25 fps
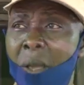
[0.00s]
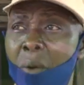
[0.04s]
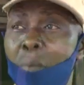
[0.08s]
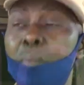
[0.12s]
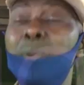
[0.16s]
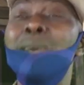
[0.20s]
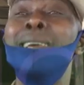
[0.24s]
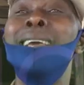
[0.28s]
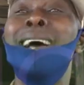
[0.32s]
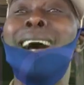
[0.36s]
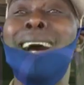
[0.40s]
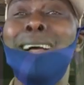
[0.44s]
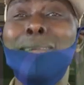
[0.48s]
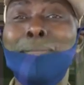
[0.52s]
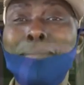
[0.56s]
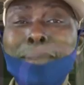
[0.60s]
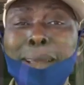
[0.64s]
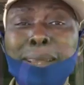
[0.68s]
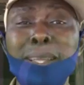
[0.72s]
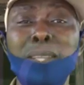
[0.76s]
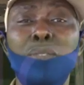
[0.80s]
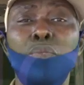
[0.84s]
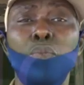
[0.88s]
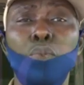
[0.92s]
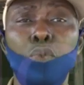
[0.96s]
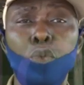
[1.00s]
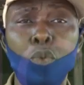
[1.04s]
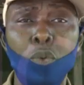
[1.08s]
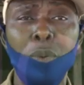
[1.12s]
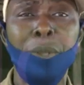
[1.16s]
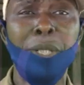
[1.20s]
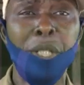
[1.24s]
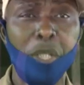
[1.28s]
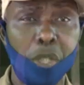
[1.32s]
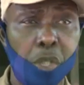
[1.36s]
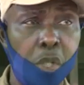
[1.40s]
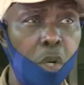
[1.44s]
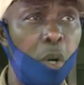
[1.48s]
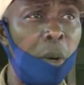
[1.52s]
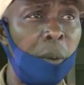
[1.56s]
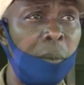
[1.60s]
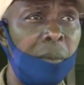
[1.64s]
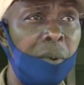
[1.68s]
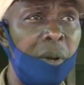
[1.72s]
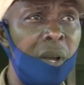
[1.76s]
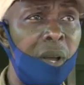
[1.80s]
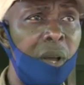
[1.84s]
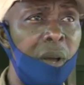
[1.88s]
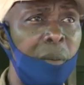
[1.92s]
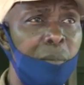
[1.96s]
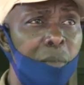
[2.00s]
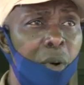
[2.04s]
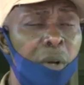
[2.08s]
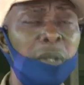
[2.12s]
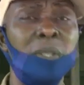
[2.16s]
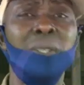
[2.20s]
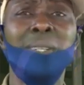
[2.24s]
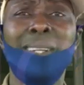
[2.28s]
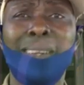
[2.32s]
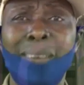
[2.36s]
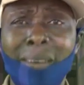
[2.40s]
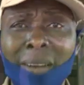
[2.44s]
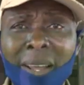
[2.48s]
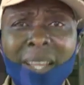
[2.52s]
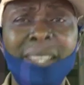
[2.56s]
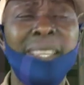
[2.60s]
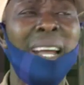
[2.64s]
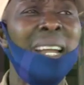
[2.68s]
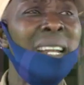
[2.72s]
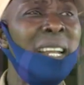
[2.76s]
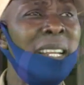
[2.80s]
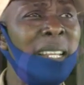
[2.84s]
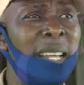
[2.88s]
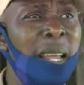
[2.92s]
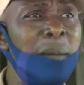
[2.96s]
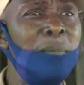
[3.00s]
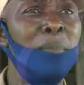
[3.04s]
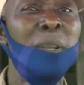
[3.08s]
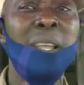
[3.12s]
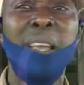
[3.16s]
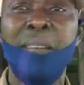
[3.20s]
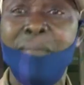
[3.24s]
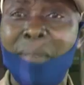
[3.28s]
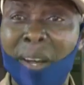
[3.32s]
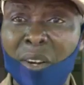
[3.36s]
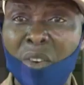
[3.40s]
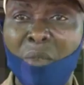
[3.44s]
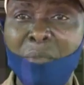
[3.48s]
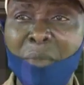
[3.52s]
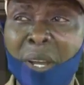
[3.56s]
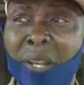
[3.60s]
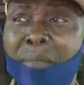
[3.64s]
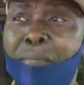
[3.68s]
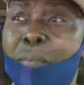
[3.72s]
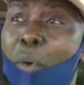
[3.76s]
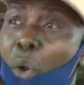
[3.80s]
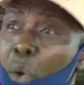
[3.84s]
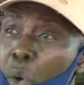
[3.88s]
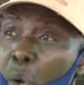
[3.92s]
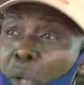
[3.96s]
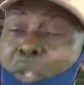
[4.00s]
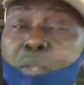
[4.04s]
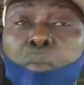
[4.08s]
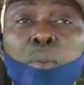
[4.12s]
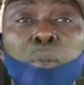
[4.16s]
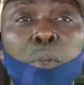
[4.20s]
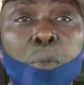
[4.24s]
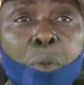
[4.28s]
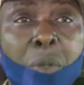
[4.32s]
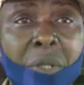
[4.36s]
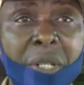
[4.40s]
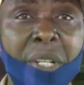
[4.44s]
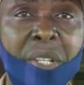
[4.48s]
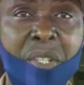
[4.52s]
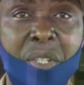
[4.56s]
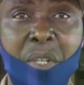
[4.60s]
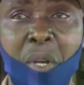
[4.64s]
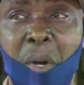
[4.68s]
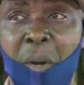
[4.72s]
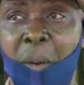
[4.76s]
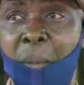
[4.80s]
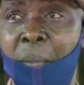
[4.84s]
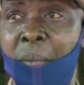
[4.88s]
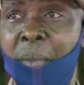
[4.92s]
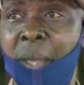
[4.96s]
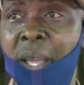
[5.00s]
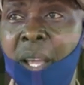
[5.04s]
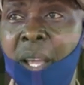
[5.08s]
We are ready to do the job, but create an enabling environment for us to do this job.